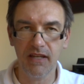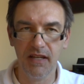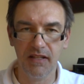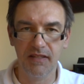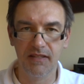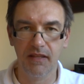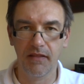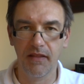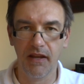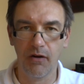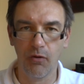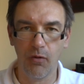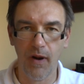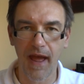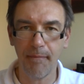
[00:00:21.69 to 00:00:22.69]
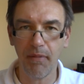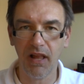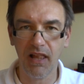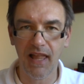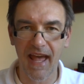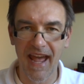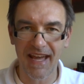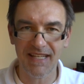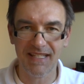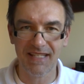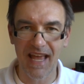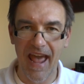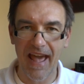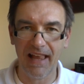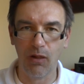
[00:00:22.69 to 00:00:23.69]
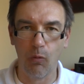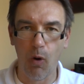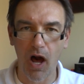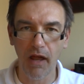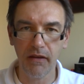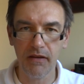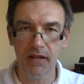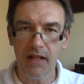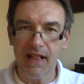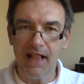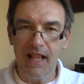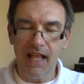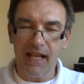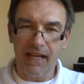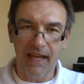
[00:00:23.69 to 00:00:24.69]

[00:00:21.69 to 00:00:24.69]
It's the Rebel SL1.